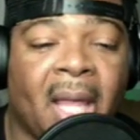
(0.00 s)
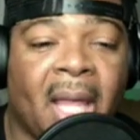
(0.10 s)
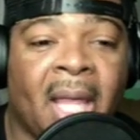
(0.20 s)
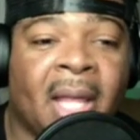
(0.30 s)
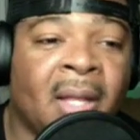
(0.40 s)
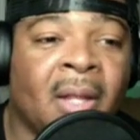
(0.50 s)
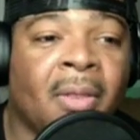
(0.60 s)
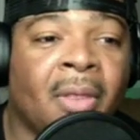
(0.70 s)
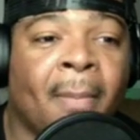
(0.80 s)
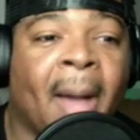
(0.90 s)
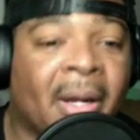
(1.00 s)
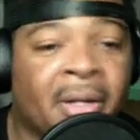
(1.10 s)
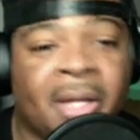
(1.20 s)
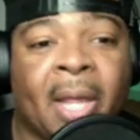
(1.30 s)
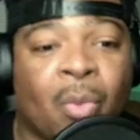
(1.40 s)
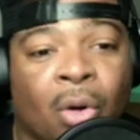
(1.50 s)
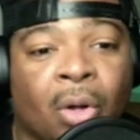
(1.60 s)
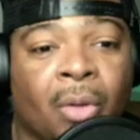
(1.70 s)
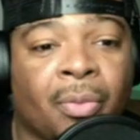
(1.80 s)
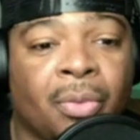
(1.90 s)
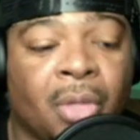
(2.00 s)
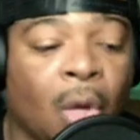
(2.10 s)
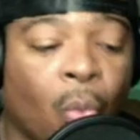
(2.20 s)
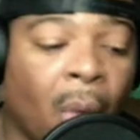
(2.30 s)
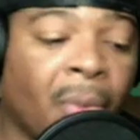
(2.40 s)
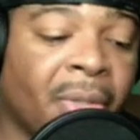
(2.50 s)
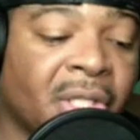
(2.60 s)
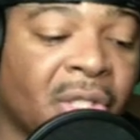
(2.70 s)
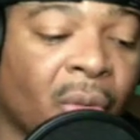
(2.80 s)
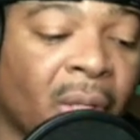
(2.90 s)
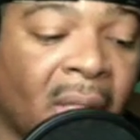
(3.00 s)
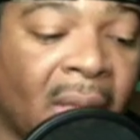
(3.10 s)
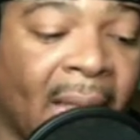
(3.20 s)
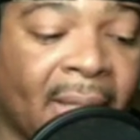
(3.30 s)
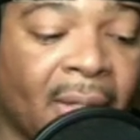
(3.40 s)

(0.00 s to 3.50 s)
in the modern day world? What would this story look like?